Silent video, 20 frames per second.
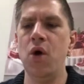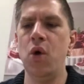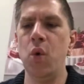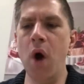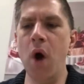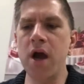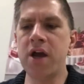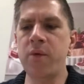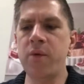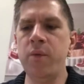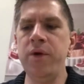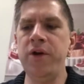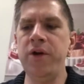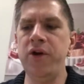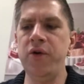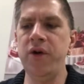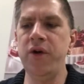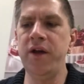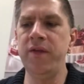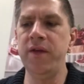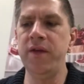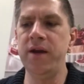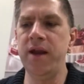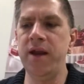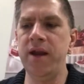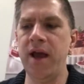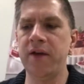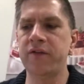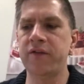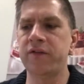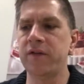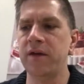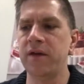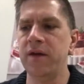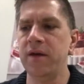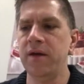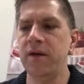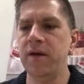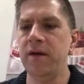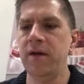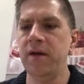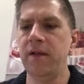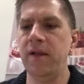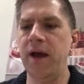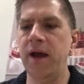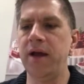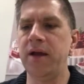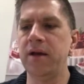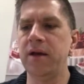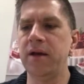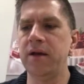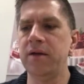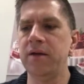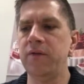What can we do in the next like